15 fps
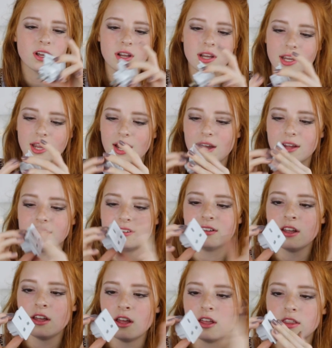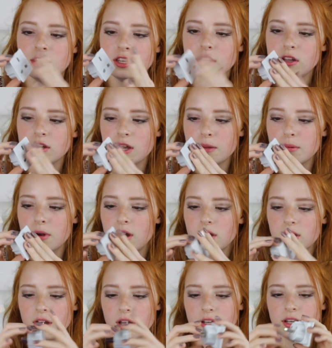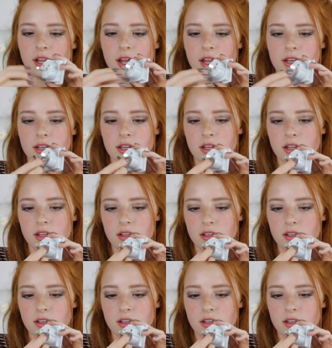It has the UK plug and then